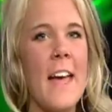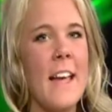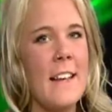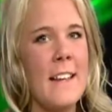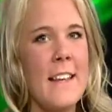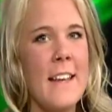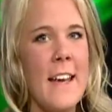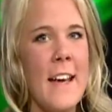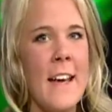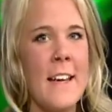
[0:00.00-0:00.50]

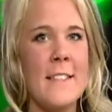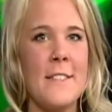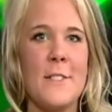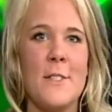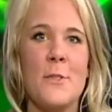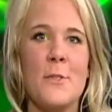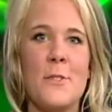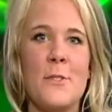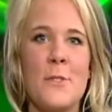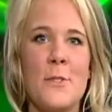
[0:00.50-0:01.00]

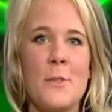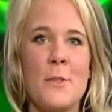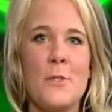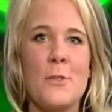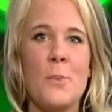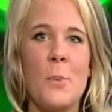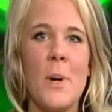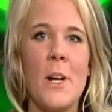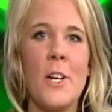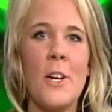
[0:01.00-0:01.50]
NDSU
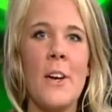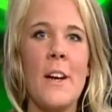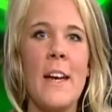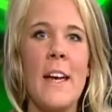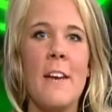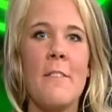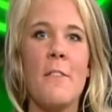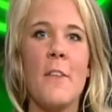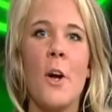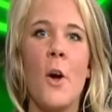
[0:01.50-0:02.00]
students
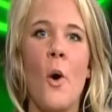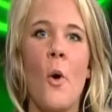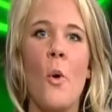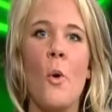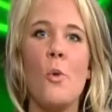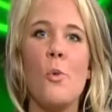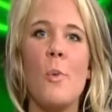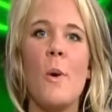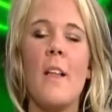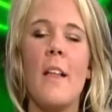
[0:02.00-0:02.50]
wondering if the
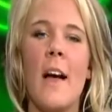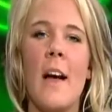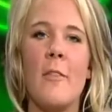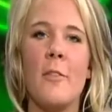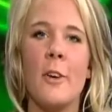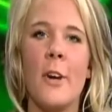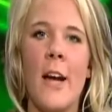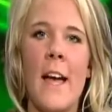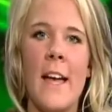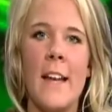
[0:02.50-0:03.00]
cold will
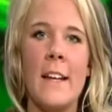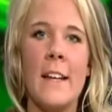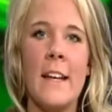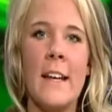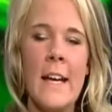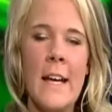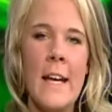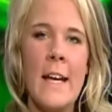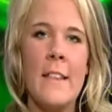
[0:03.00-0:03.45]
ever end.